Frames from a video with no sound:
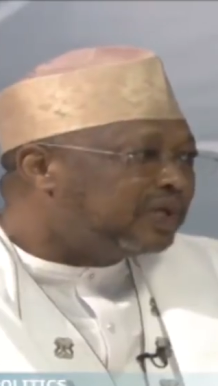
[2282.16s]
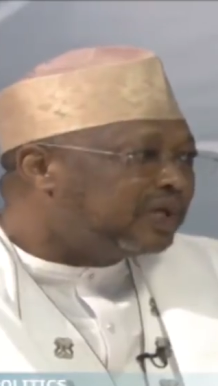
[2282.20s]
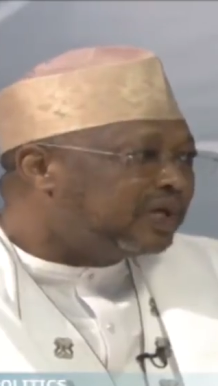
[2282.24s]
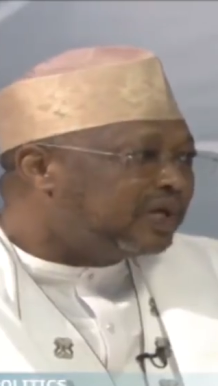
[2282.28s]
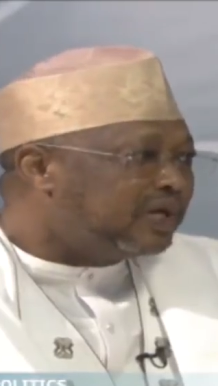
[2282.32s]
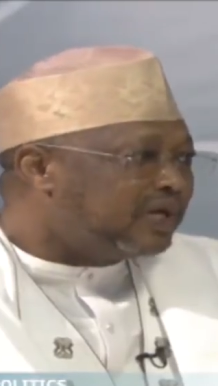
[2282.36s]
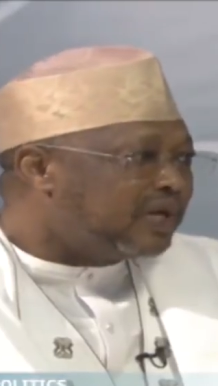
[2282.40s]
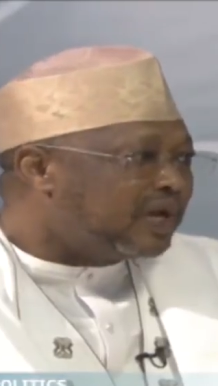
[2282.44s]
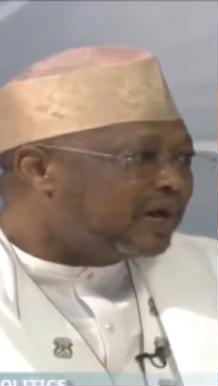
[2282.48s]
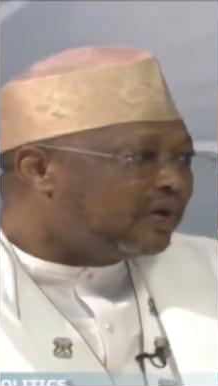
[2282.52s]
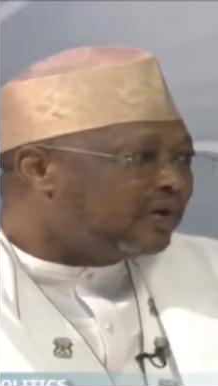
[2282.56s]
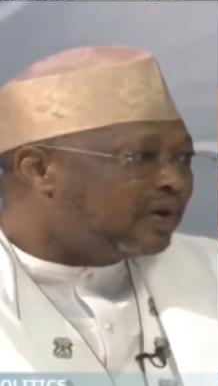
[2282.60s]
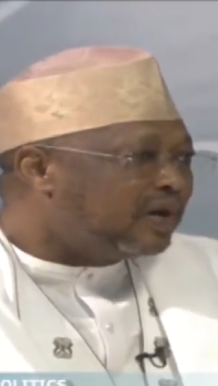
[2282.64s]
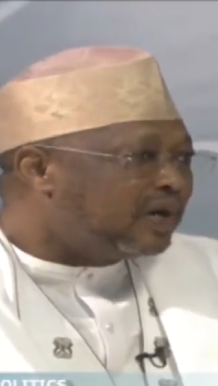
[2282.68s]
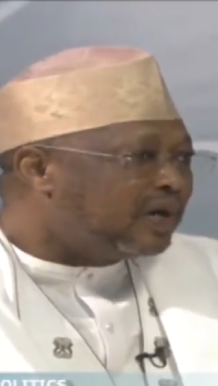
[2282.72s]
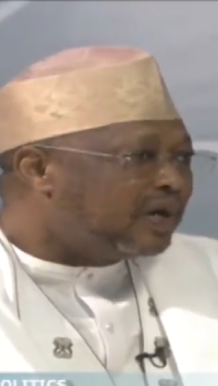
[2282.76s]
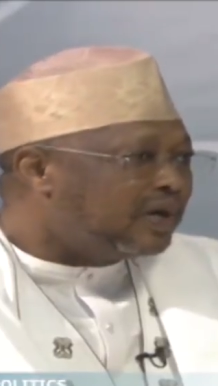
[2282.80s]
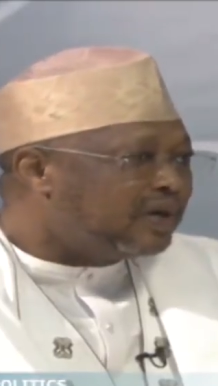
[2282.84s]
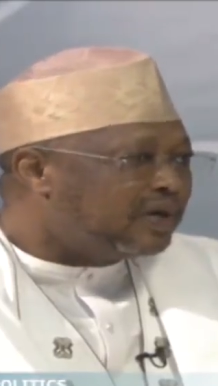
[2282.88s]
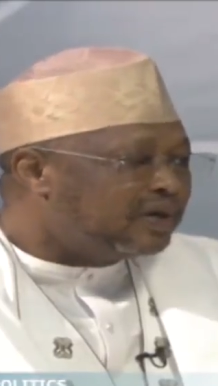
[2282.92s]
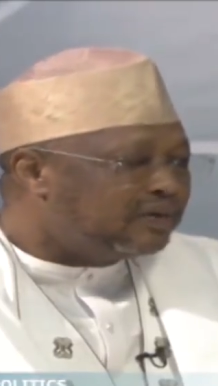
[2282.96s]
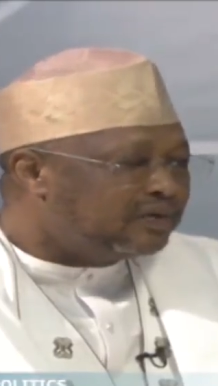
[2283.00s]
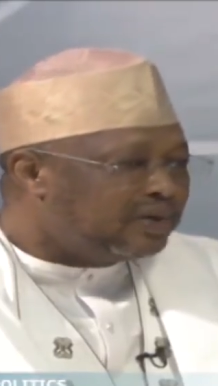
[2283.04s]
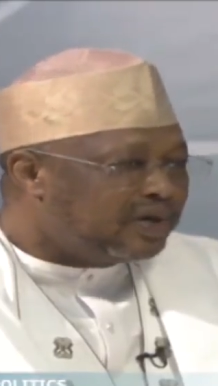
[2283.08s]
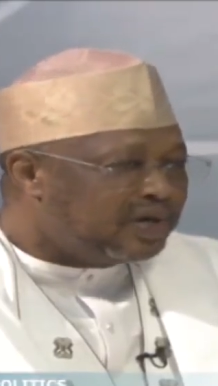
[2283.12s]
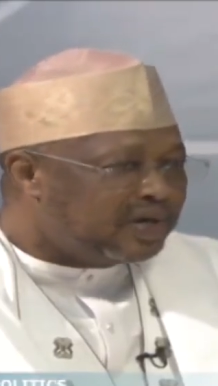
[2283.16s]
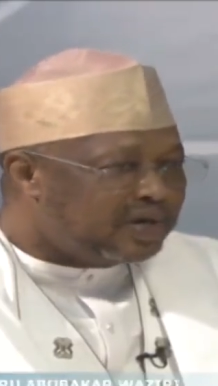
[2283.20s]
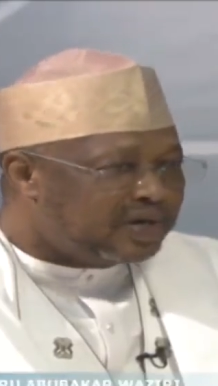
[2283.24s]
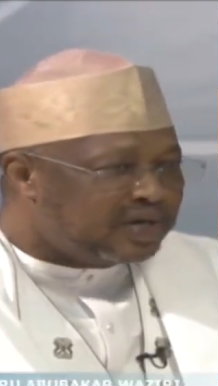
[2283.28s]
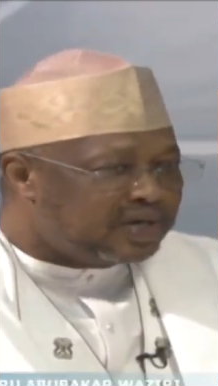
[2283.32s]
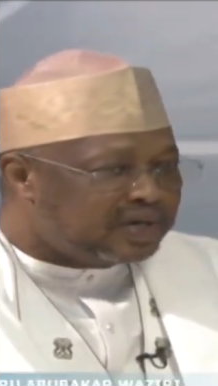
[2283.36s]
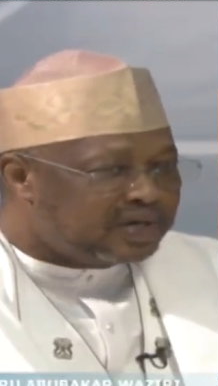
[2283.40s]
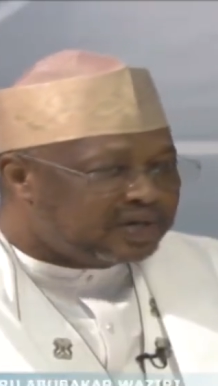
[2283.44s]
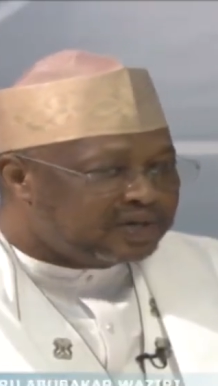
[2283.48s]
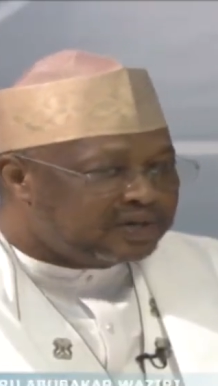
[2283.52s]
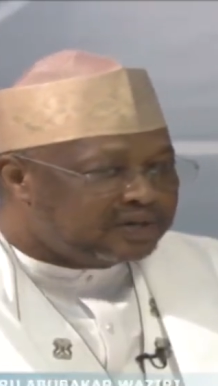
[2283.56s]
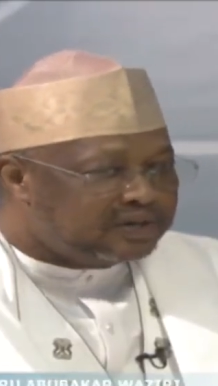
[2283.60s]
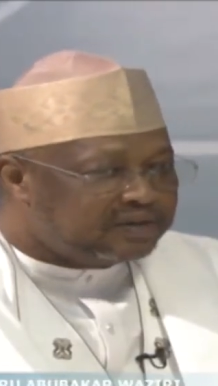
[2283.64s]
in our
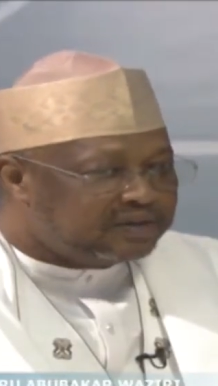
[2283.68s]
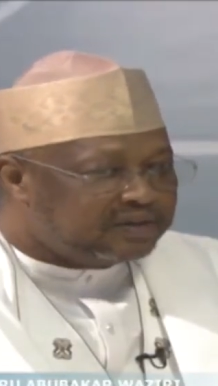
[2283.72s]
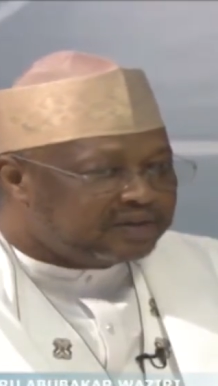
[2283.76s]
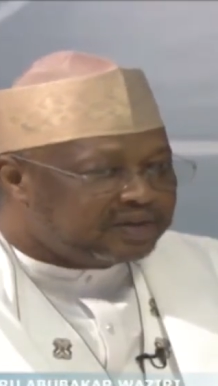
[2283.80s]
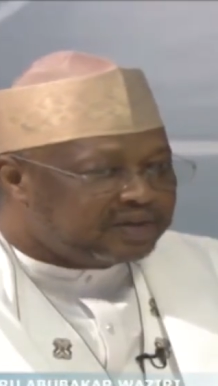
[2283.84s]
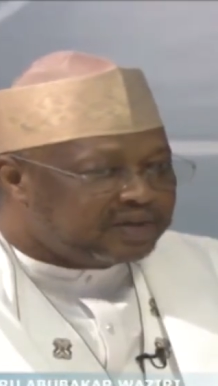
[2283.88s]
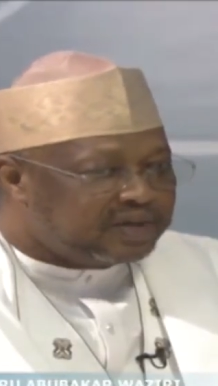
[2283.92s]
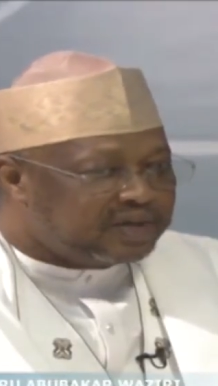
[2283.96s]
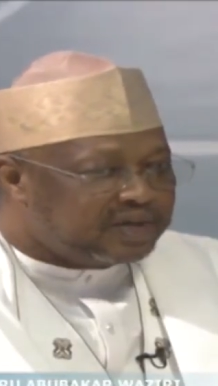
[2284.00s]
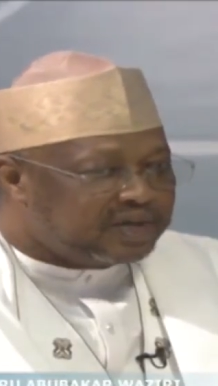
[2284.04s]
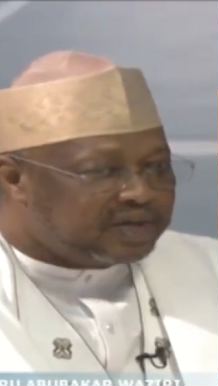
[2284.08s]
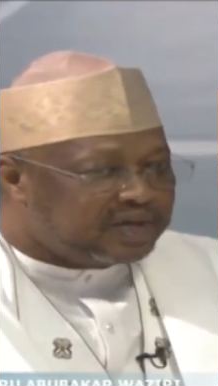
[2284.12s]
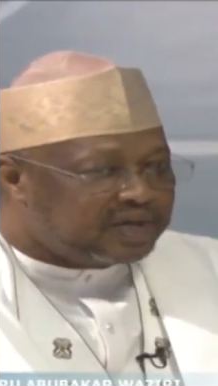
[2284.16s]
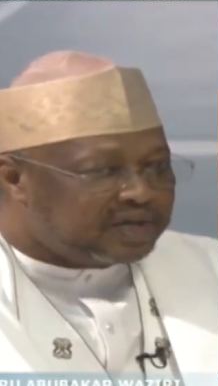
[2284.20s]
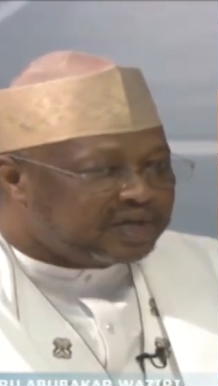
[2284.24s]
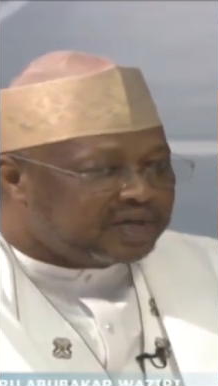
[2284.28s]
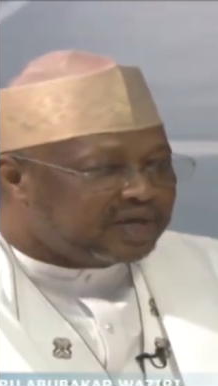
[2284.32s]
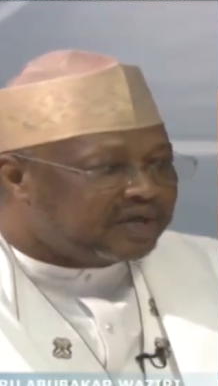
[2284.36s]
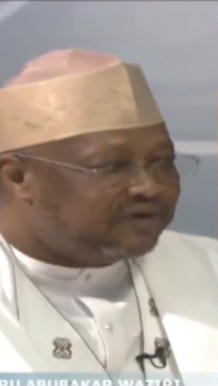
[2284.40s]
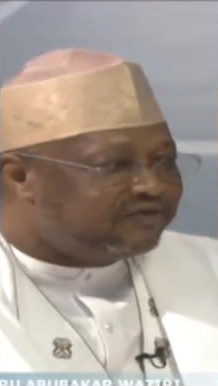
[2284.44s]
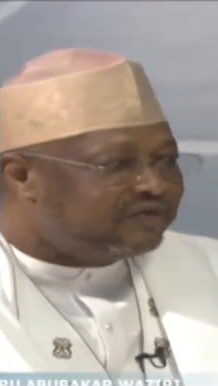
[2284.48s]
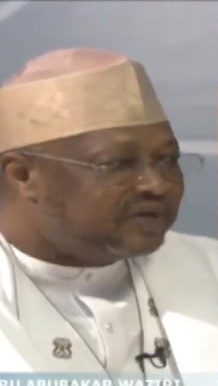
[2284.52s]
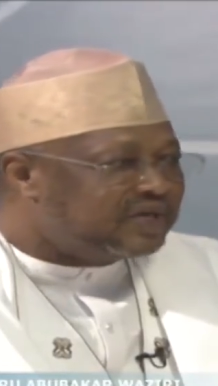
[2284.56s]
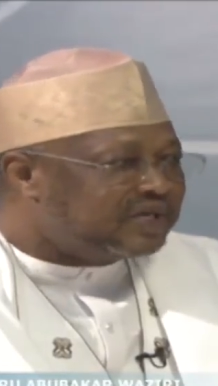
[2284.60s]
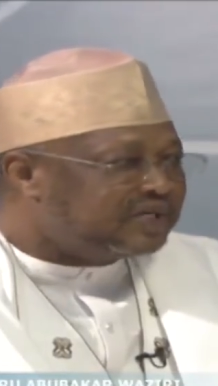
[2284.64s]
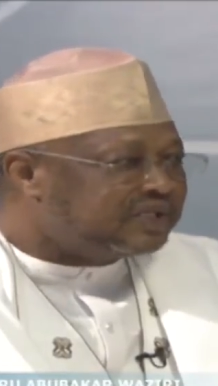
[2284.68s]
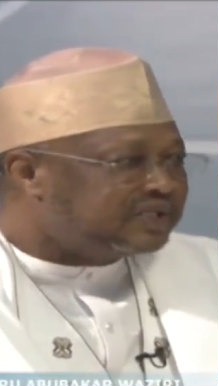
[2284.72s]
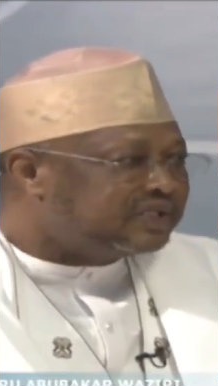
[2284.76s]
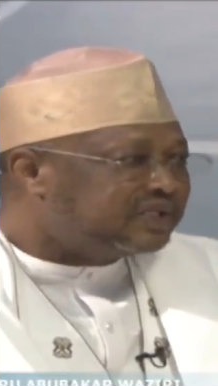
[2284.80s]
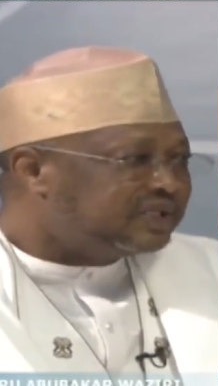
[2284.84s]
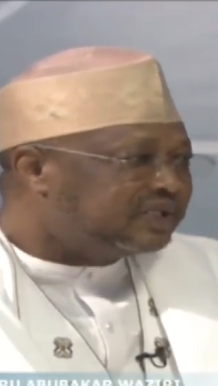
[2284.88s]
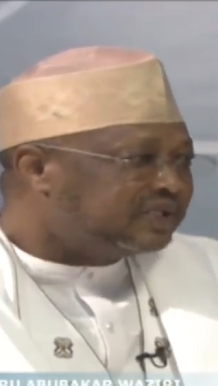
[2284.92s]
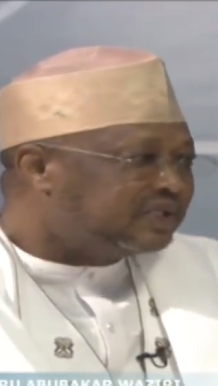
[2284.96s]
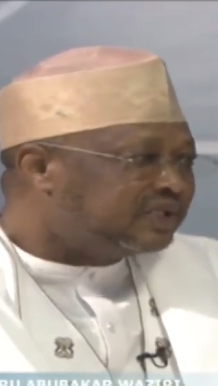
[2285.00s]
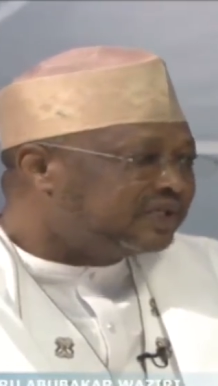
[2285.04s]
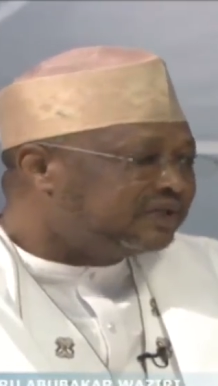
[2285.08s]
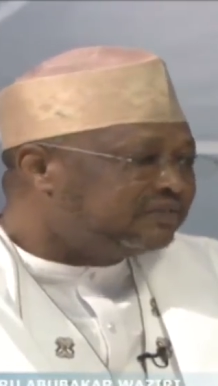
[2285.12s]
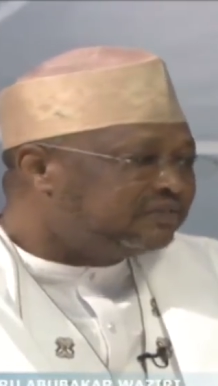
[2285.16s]
governance
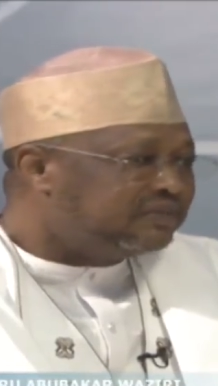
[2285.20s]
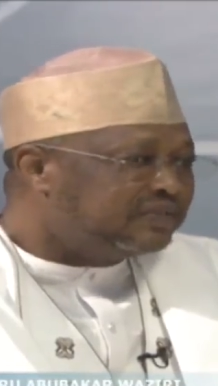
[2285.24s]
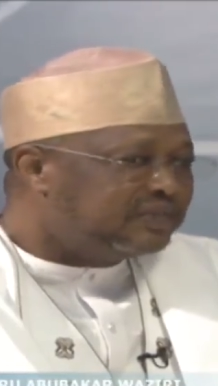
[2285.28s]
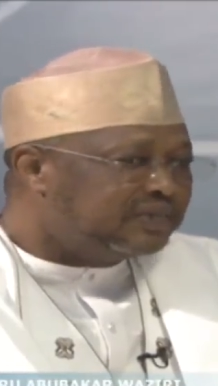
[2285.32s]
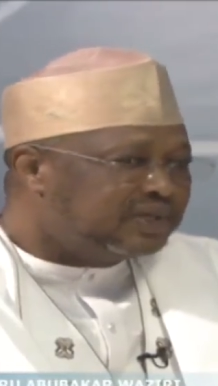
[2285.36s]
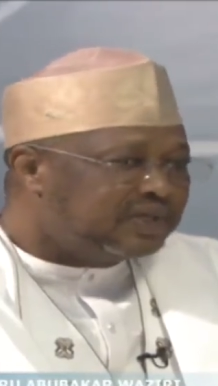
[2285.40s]
system,